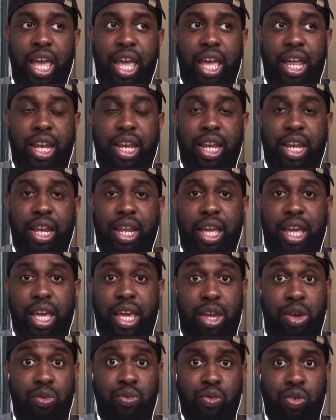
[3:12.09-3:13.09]
And
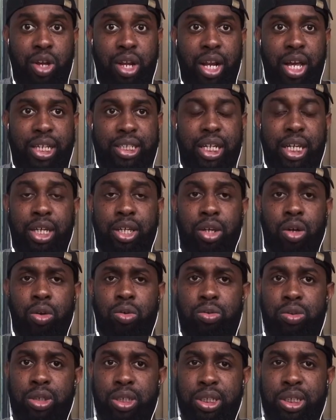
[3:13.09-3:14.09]
he realized, like,
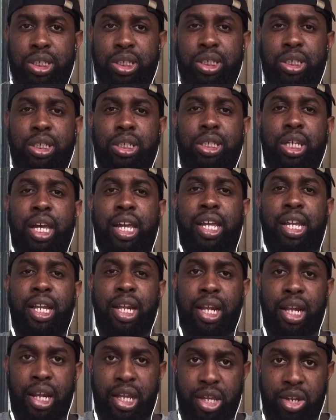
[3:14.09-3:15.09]
"Yo, this is a
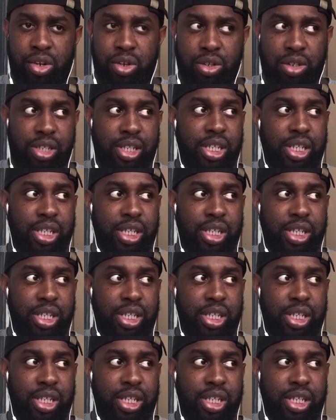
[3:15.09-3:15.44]
leader.